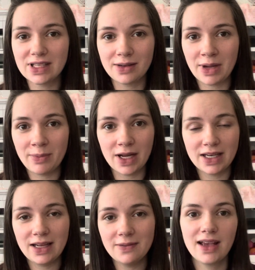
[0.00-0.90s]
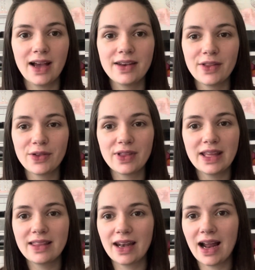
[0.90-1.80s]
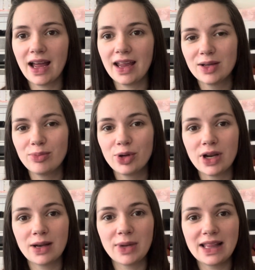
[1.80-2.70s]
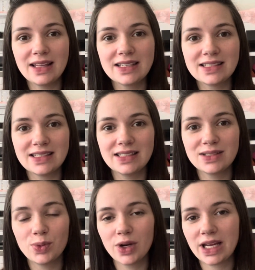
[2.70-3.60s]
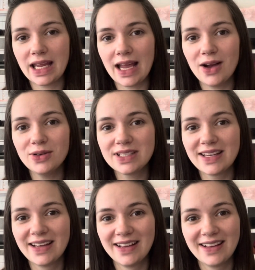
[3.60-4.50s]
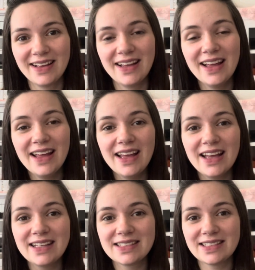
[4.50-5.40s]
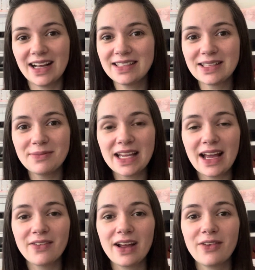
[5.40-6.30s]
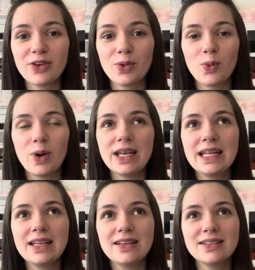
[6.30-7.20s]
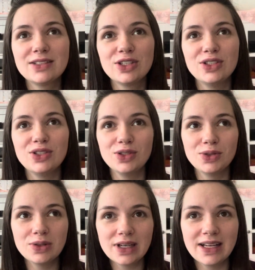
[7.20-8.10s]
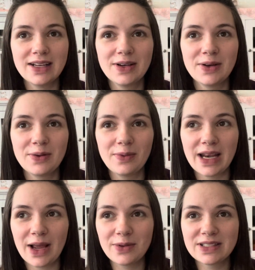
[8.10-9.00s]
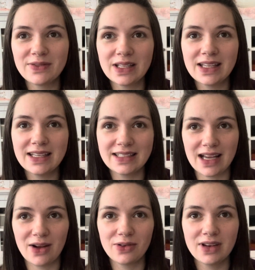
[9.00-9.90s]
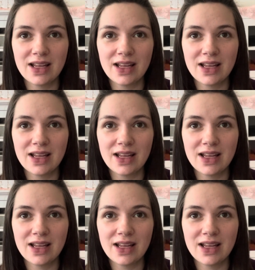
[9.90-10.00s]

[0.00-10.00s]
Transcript: on my body. Another thing that I put on my list is working out. It's not something I've ever wanted to do when I was feeling down,